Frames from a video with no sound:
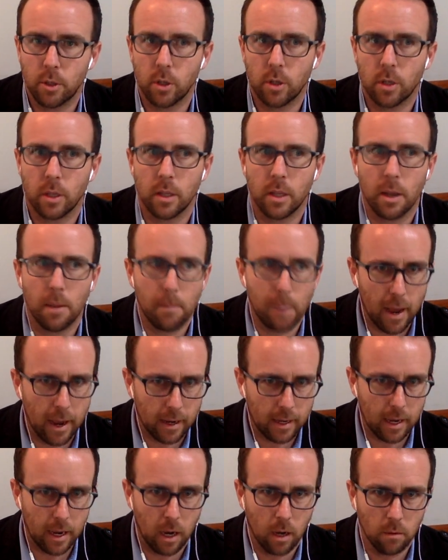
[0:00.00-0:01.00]
you could then
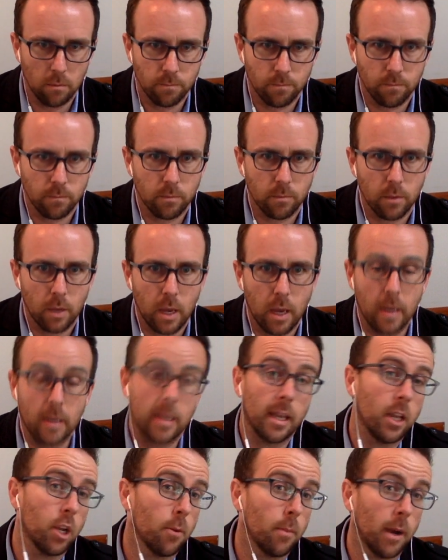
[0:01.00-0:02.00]
back out and
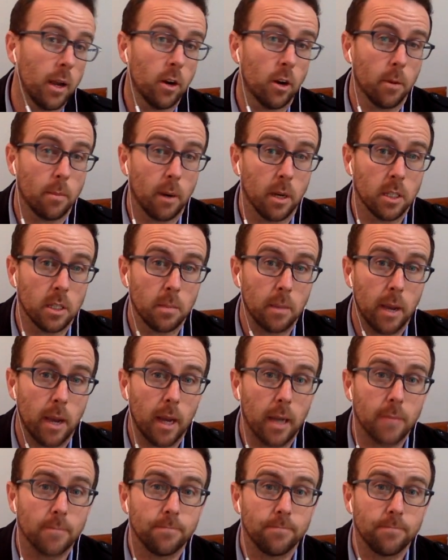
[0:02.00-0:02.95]
get your binder deposit back.